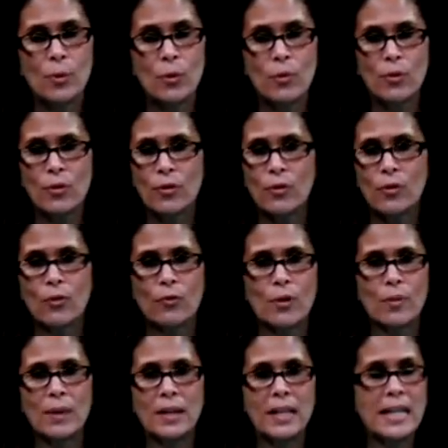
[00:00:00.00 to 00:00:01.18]
both
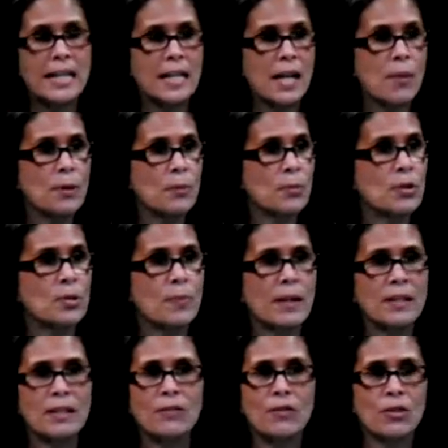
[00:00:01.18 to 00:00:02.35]
from an economic
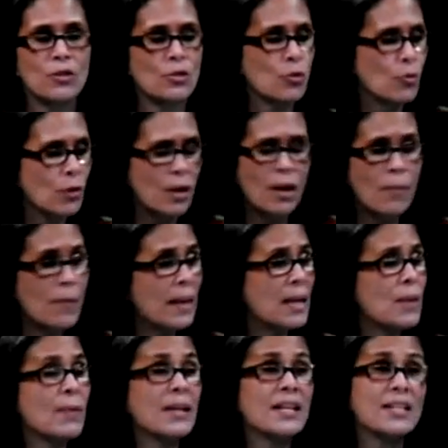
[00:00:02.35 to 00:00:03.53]
perspective, so
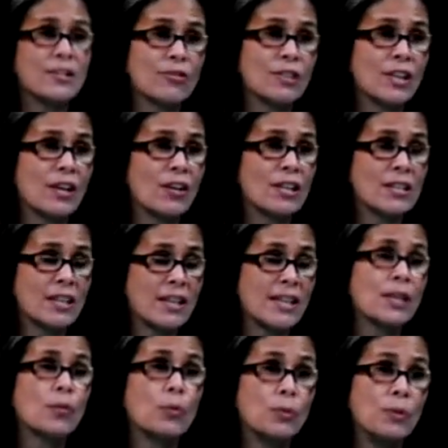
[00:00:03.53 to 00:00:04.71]
many different areas. I
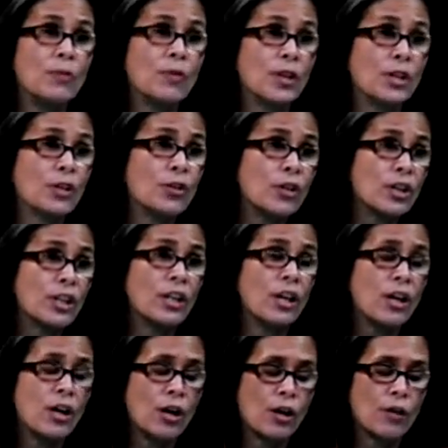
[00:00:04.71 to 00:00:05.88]
think it would be very good
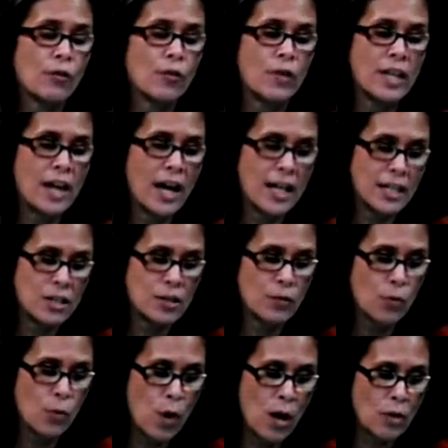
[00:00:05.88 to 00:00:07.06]
for the island of
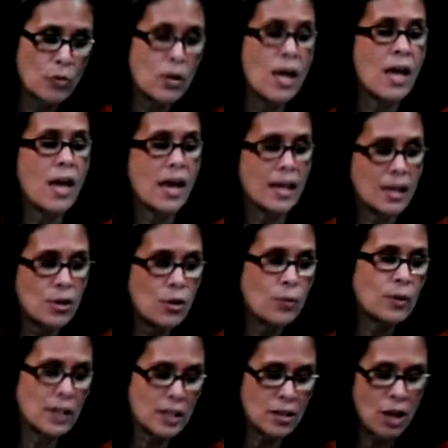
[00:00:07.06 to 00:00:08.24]
Oahu. And I know
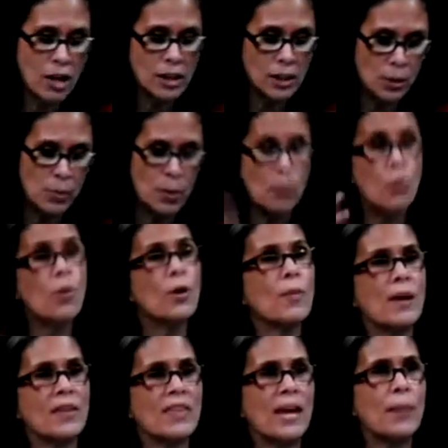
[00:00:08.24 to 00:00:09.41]
we're going to talk a little bit more
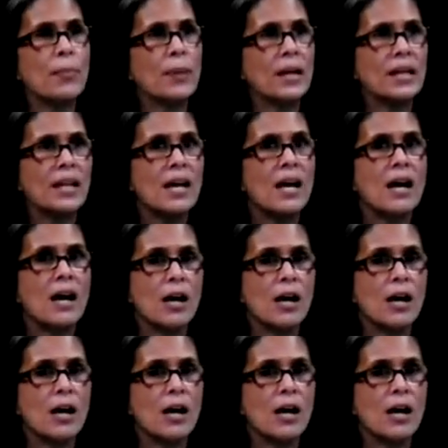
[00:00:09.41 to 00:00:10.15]
about that, but